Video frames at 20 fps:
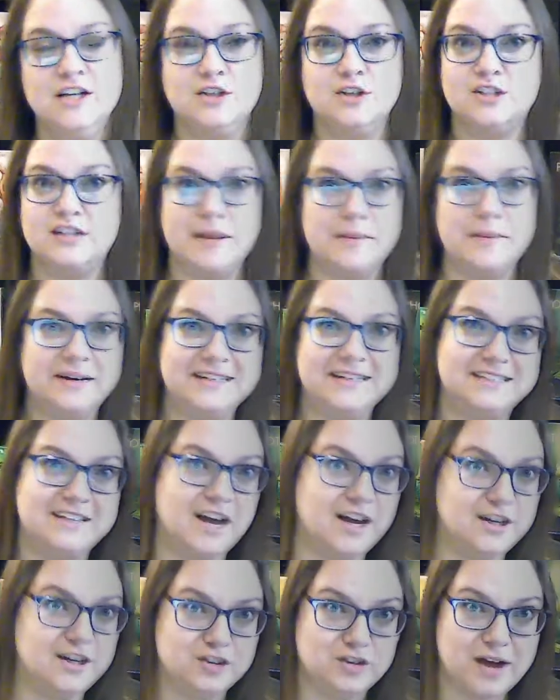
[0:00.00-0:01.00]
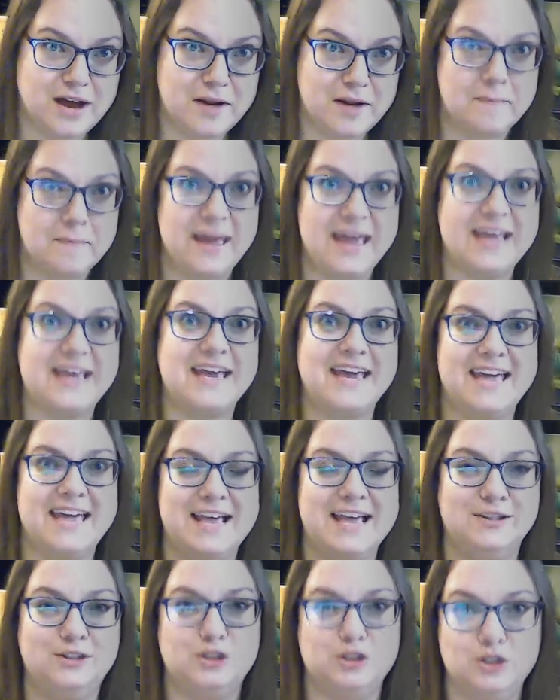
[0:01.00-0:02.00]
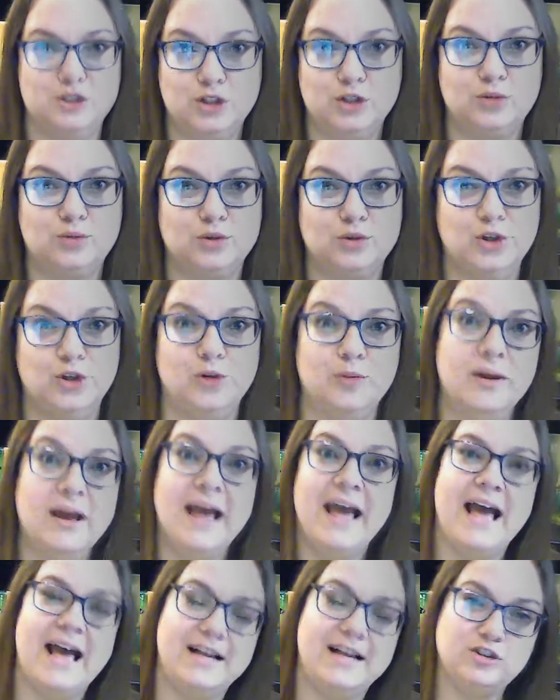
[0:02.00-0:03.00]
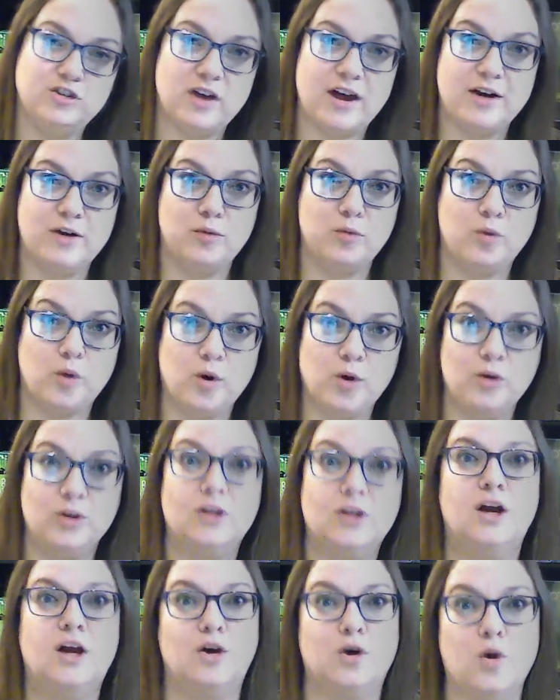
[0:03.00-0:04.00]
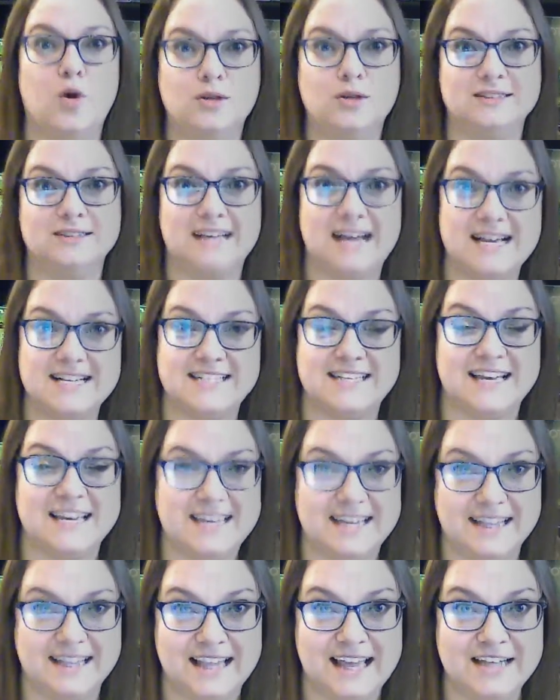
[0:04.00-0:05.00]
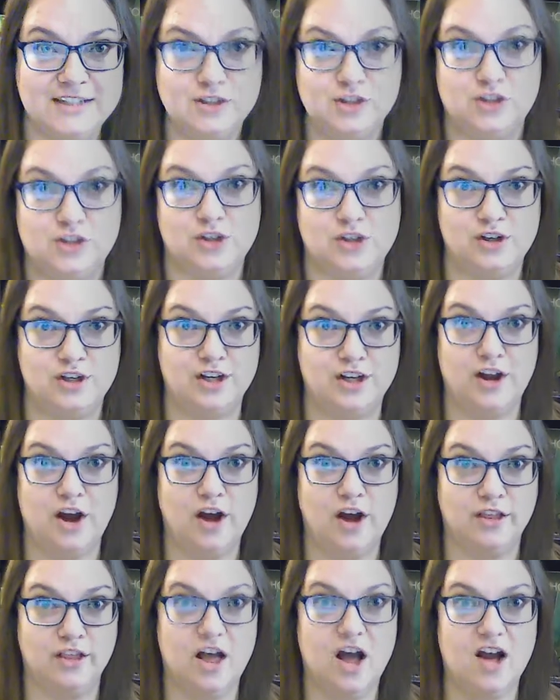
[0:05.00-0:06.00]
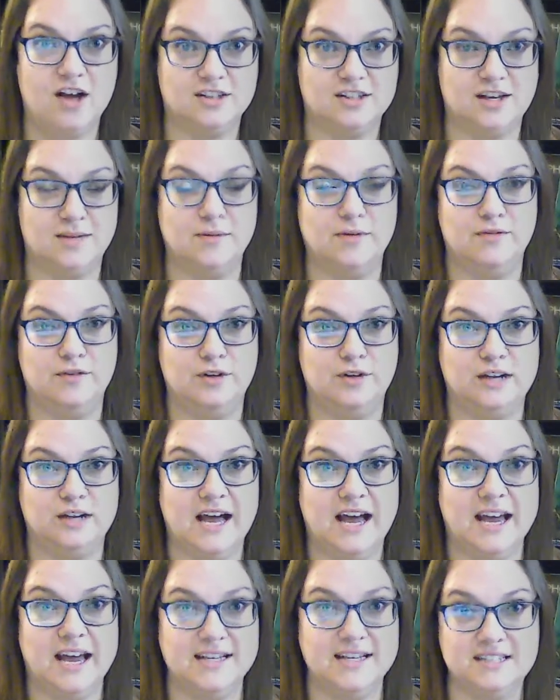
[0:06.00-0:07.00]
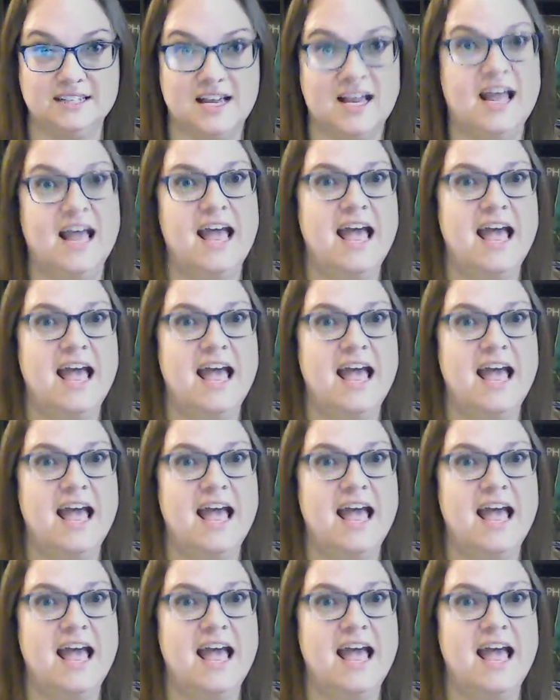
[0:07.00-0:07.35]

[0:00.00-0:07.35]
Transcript: So somebody's got to try to make it into your room and try to roll a golden dice they can lend you so you can unlock some of your dice.